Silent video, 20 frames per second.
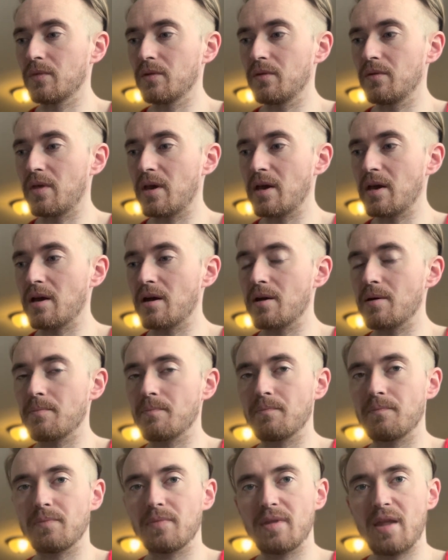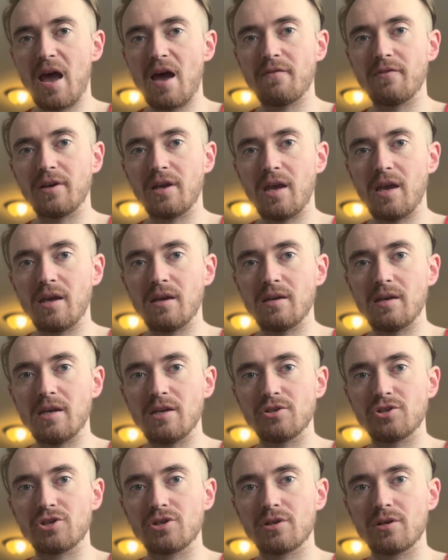they navigate
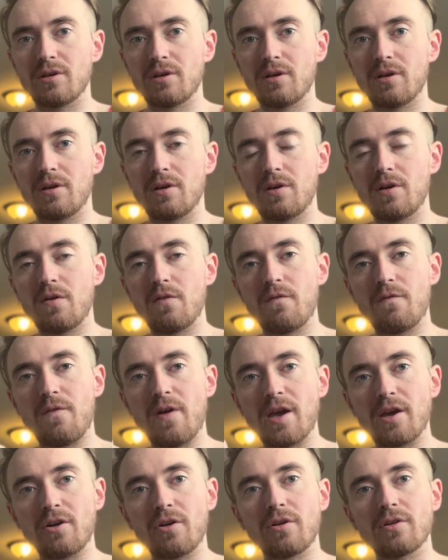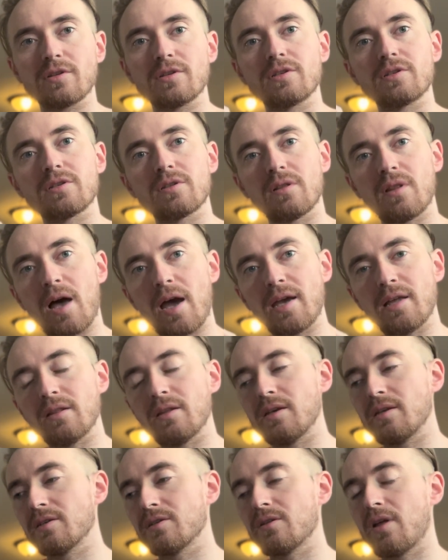each finger and
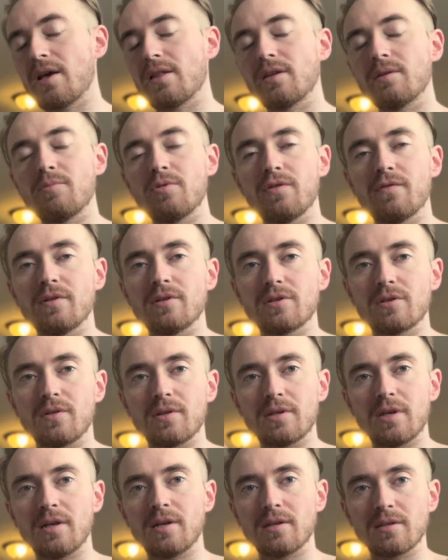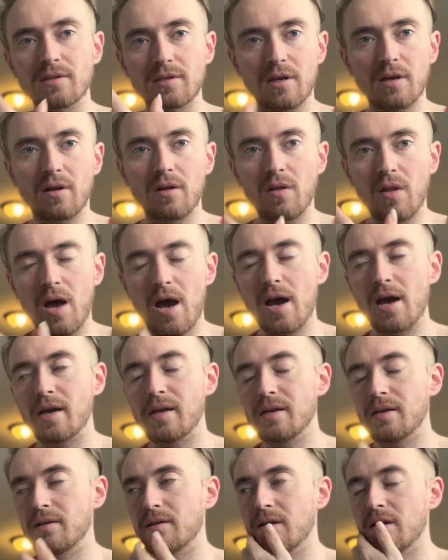slightly move it so the tendons can
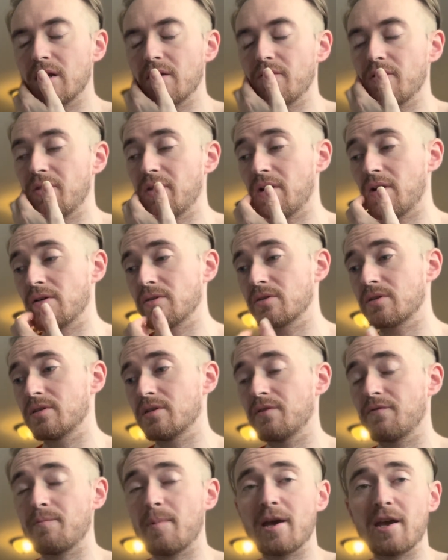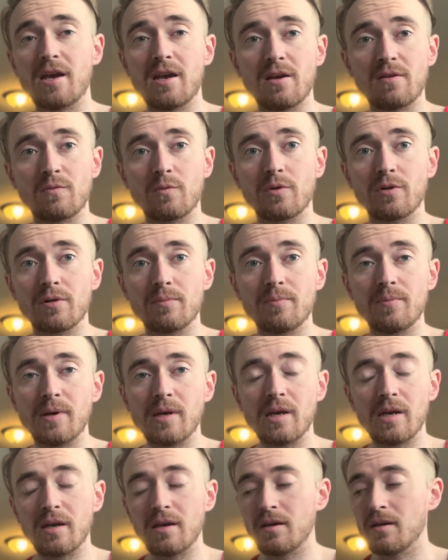glide and everything else. Because if my hand were to
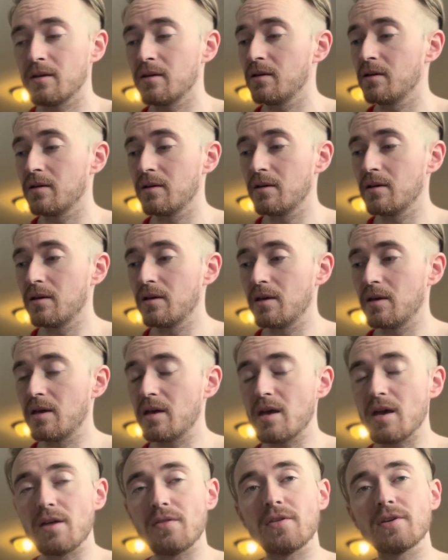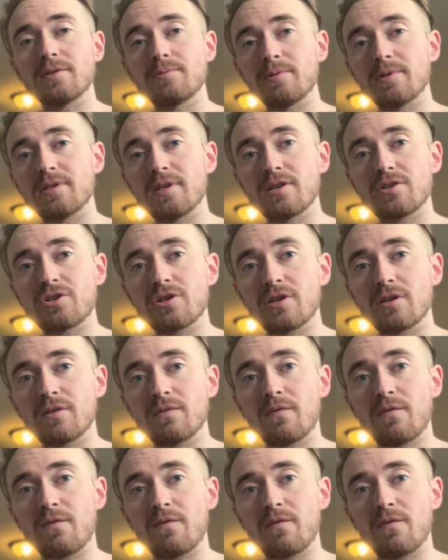be in this position